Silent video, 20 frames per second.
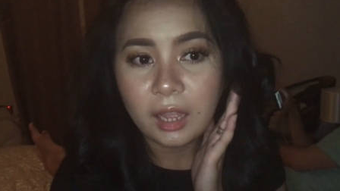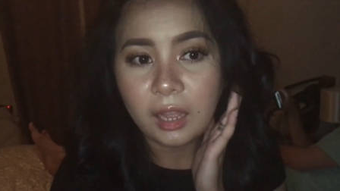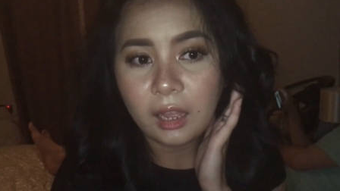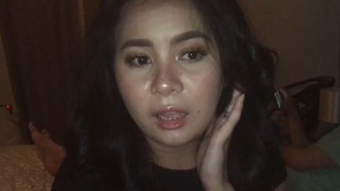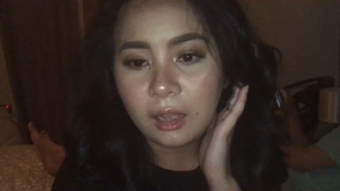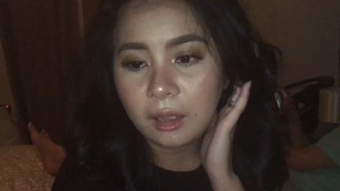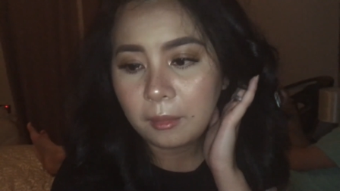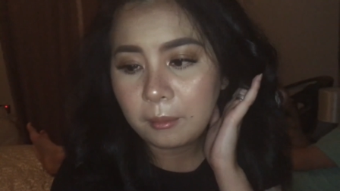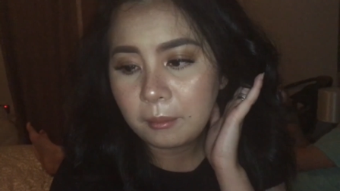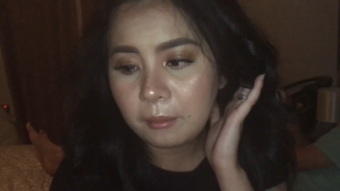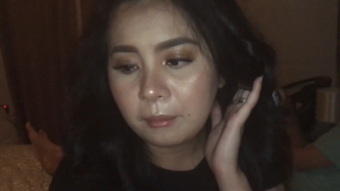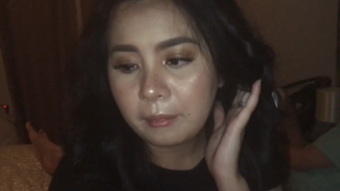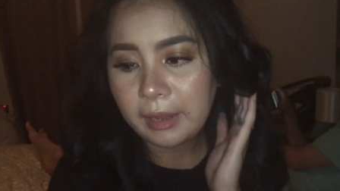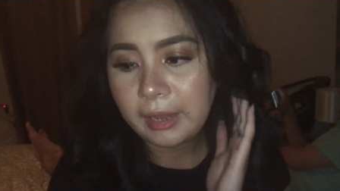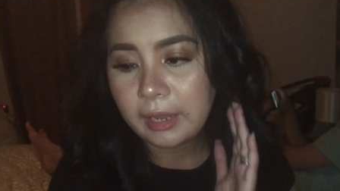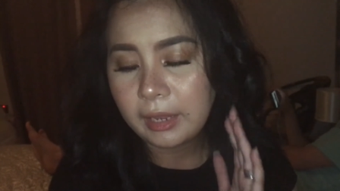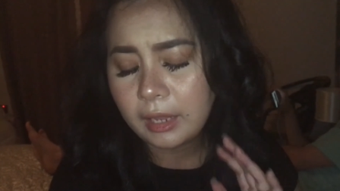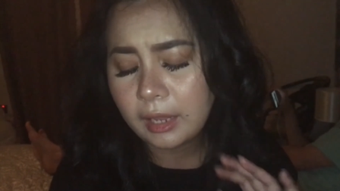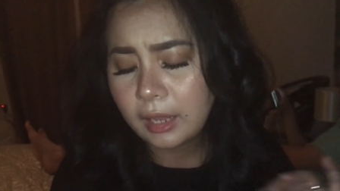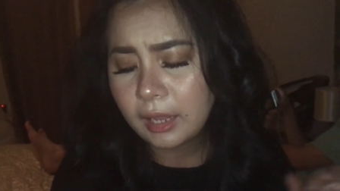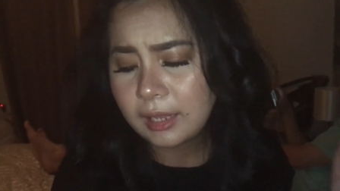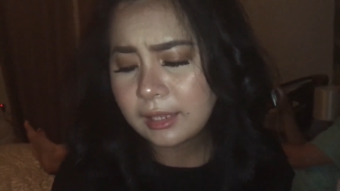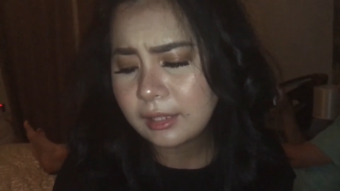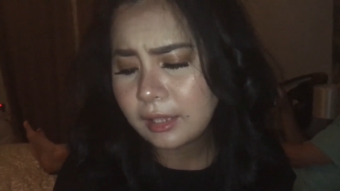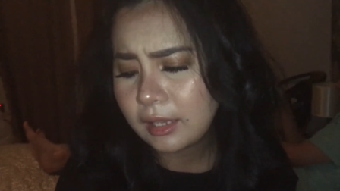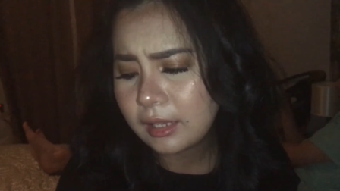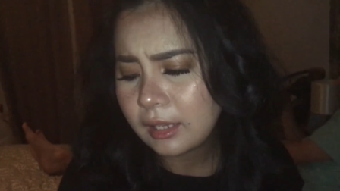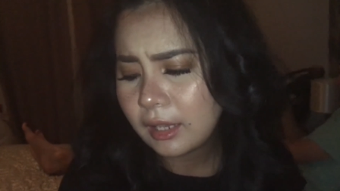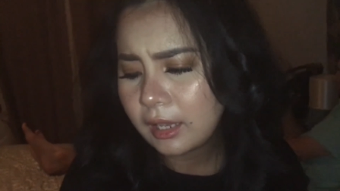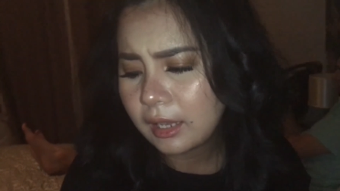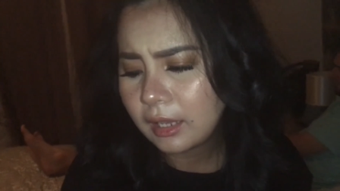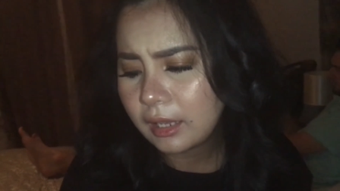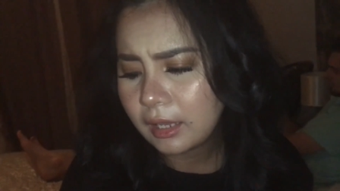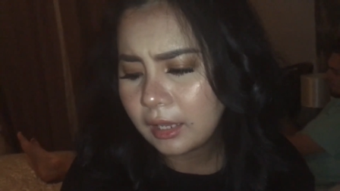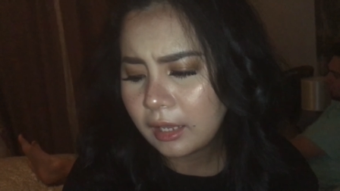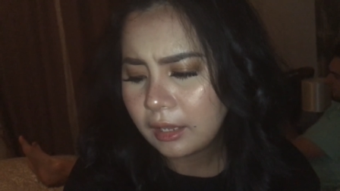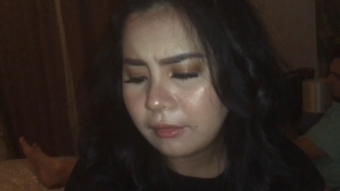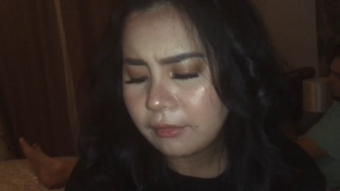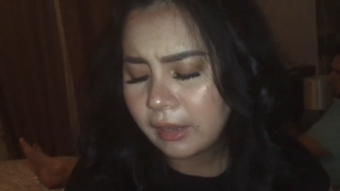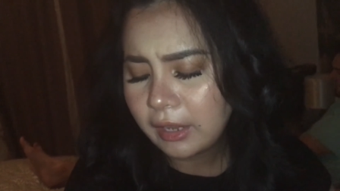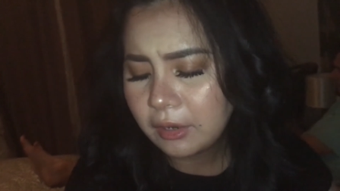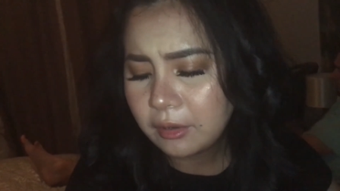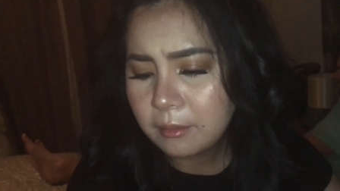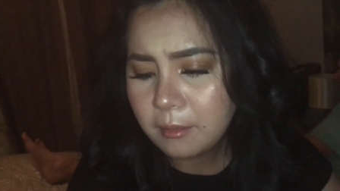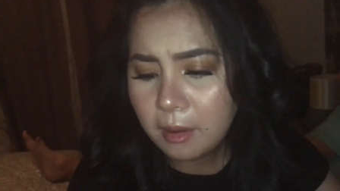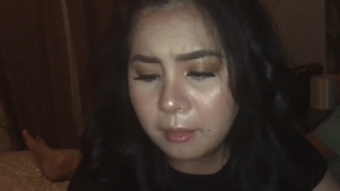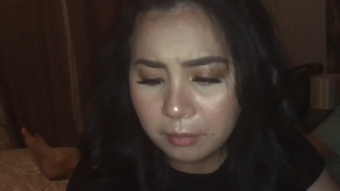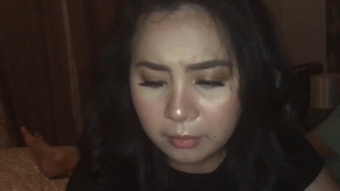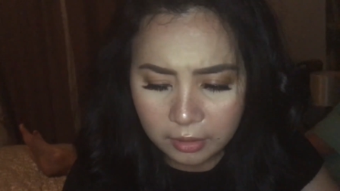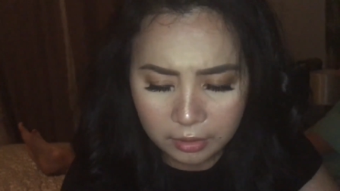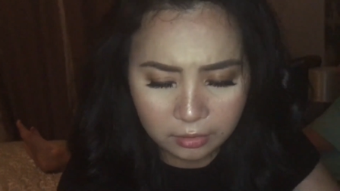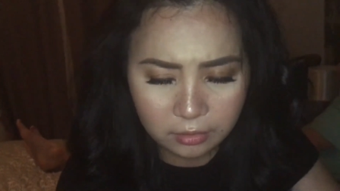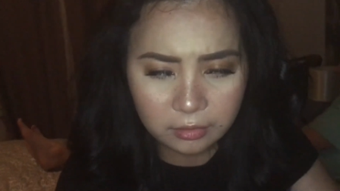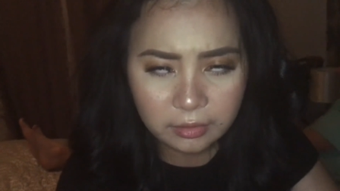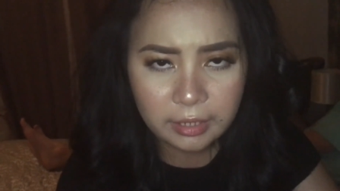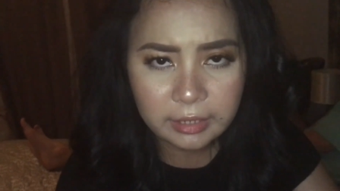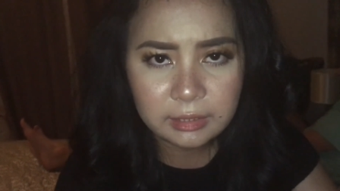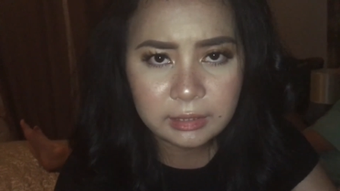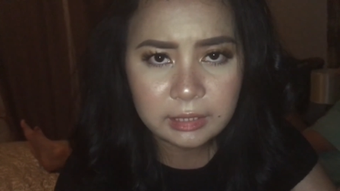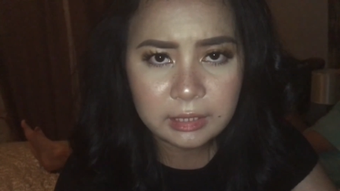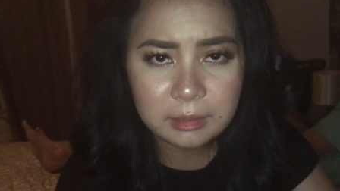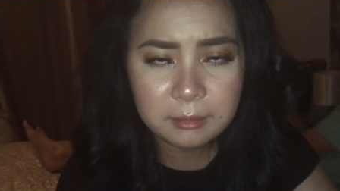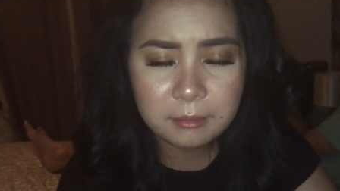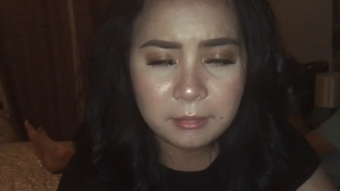If I remember it correctly,